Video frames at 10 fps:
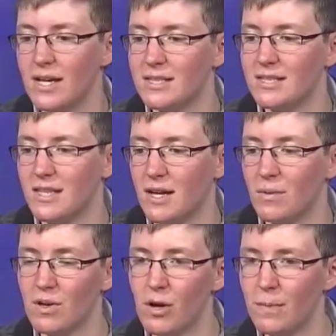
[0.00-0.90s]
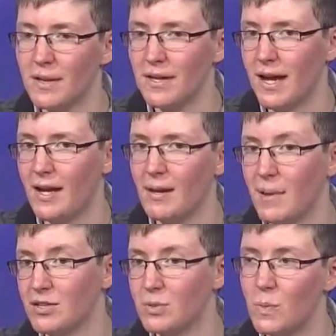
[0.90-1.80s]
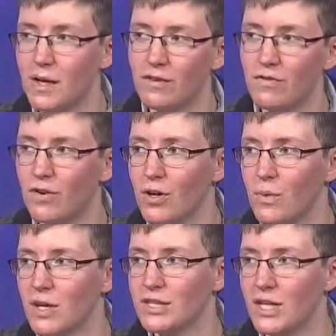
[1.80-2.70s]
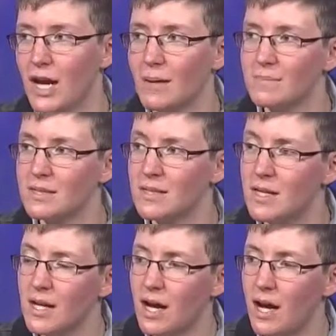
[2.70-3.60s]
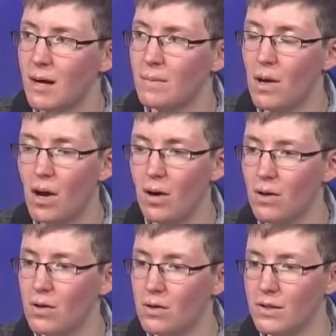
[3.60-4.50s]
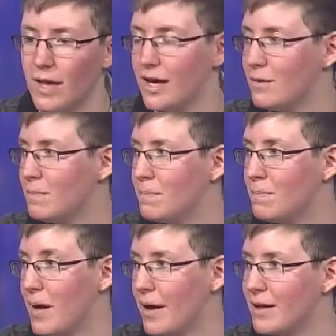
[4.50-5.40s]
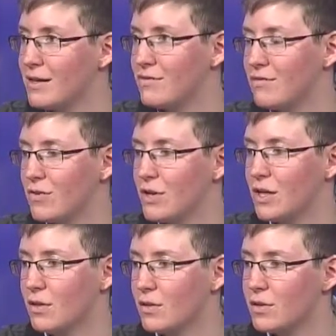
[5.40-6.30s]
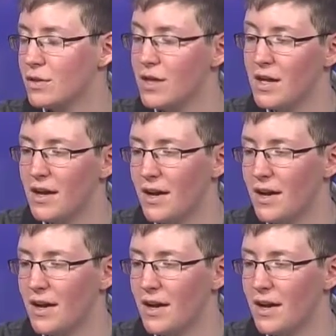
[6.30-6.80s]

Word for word: it's uh, we're hoping to get about twenty-four workshops, um, nice. all led by and for youth.